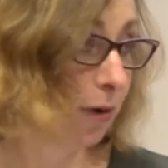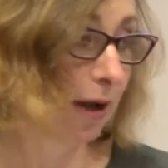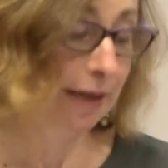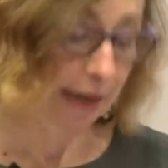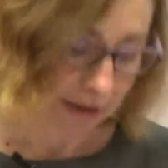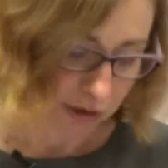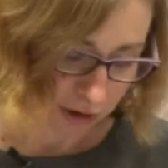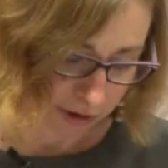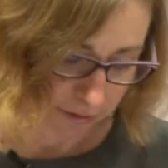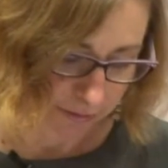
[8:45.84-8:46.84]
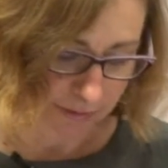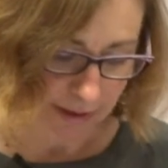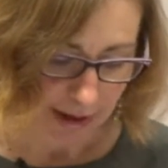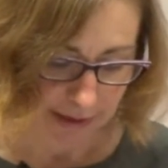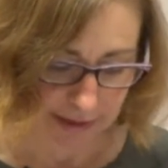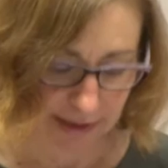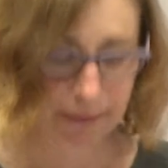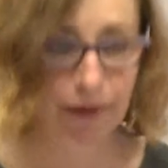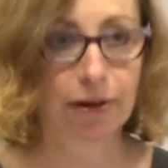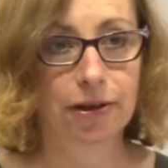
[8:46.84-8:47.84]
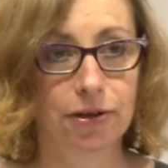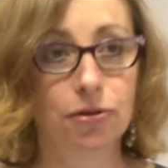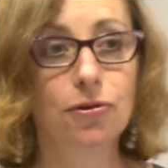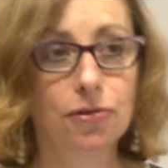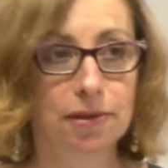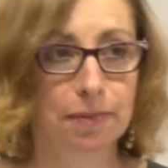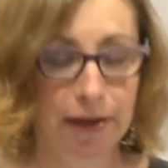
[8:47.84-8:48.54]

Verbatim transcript: or an issue, as the American news